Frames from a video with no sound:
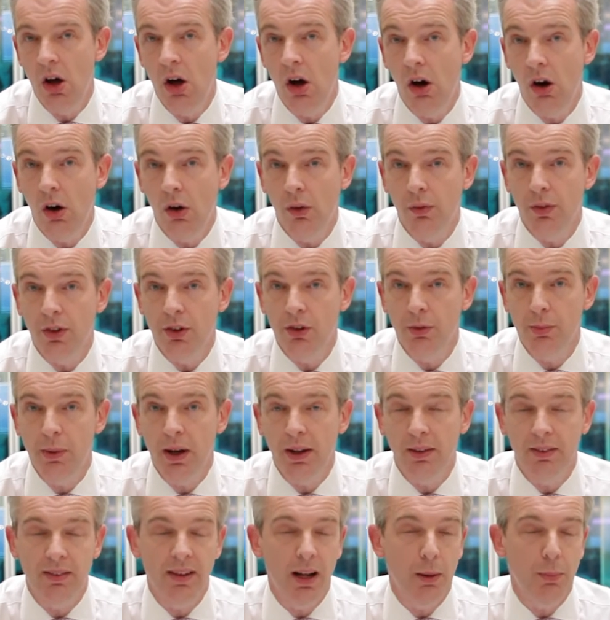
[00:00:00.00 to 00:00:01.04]
of this
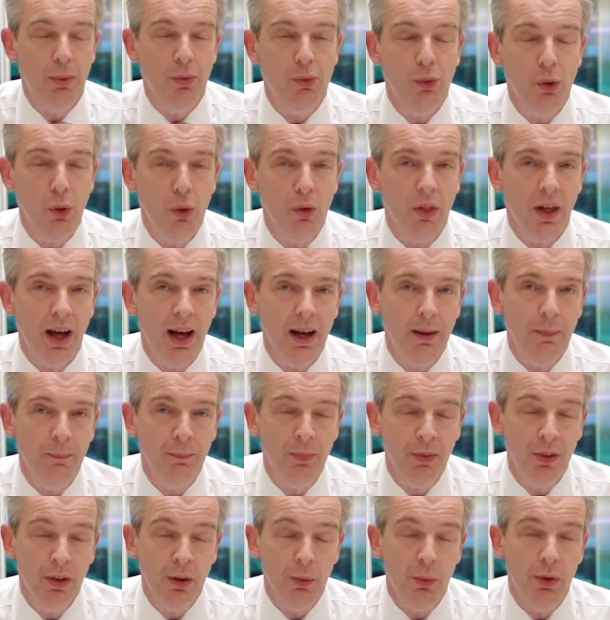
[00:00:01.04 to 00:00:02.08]
month. Now before
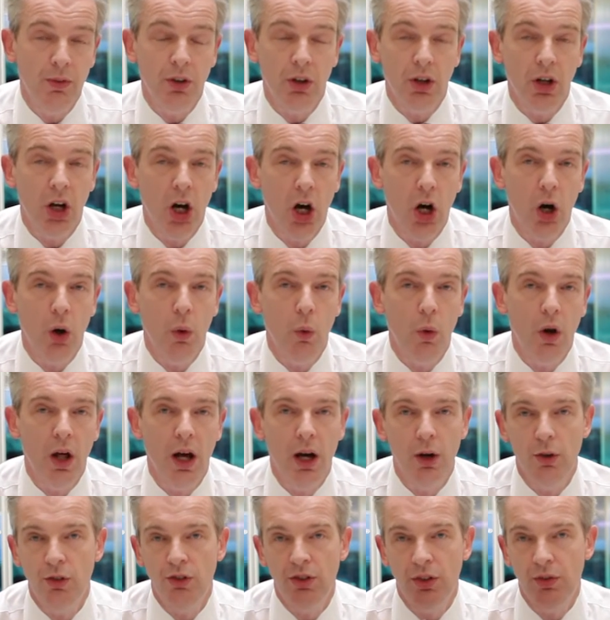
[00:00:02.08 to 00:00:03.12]
that, we've got a whole
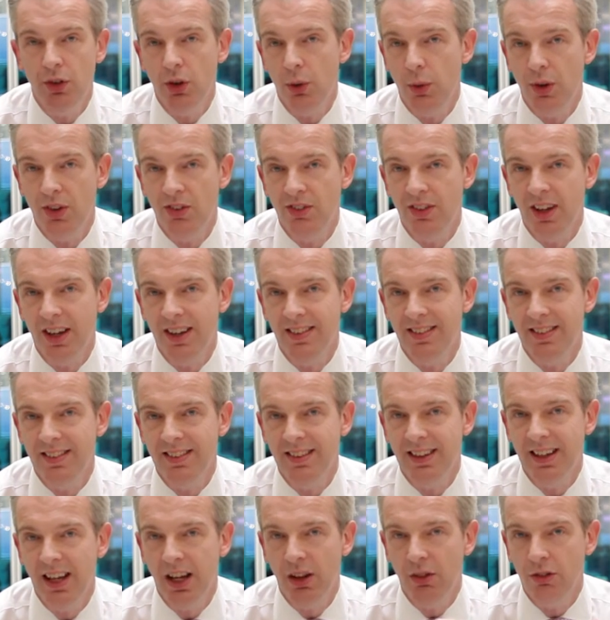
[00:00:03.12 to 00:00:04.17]
host of US data
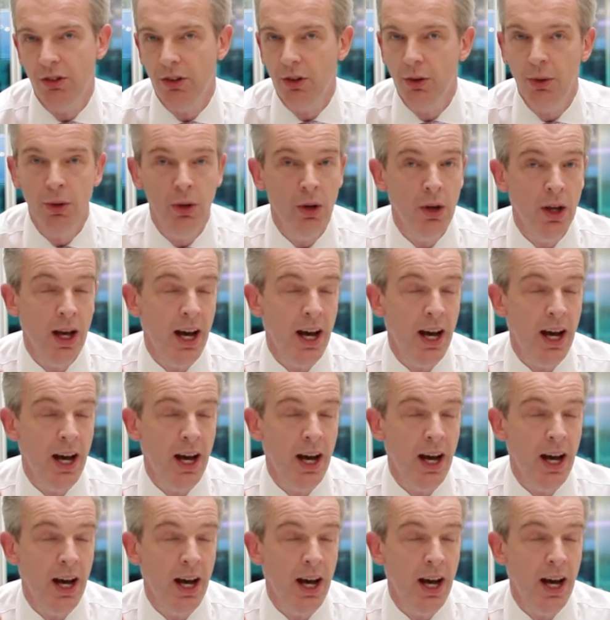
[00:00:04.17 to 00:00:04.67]
to get through.